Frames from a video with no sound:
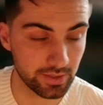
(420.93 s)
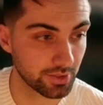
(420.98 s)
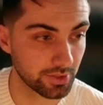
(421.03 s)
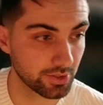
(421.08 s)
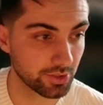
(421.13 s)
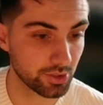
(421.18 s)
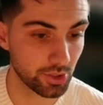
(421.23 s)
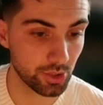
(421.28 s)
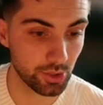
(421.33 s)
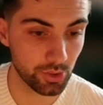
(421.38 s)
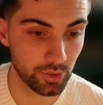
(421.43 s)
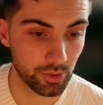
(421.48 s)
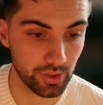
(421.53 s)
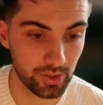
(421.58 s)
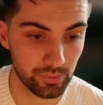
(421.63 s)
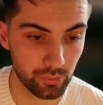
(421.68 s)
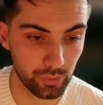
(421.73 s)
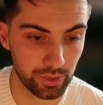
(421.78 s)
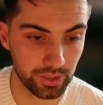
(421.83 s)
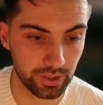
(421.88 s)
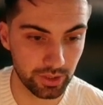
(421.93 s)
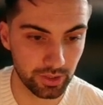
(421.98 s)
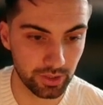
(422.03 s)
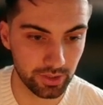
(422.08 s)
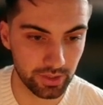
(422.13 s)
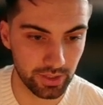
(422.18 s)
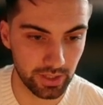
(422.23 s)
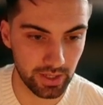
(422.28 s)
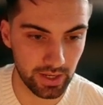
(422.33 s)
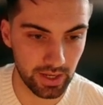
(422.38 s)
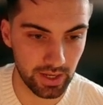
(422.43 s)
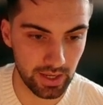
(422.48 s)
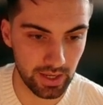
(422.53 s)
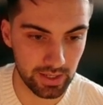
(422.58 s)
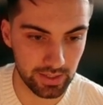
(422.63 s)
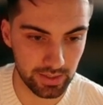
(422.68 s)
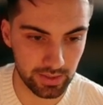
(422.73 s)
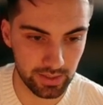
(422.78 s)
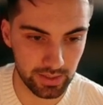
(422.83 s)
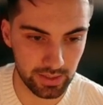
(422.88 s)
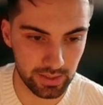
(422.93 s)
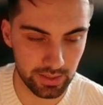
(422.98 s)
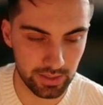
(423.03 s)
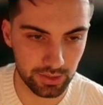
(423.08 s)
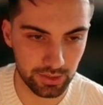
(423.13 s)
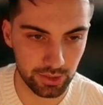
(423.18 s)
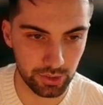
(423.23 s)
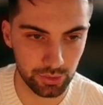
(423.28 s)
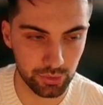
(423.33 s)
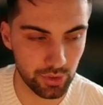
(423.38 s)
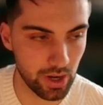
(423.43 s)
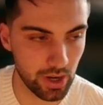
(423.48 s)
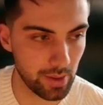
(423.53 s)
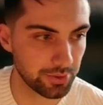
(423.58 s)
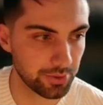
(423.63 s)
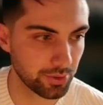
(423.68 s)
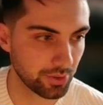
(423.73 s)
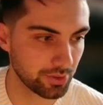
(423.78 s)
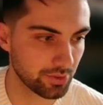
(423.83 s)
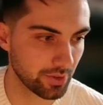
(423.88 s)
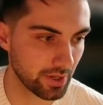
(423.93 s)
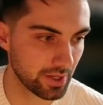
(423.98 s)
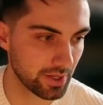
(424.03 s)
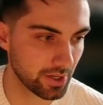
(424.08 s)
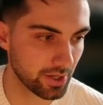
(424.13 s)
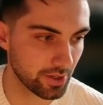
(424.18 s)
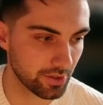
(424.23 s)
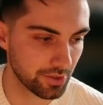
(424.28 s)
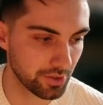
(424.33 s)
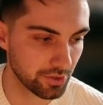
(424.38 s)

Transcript: So if we look at these two trapezoids right here,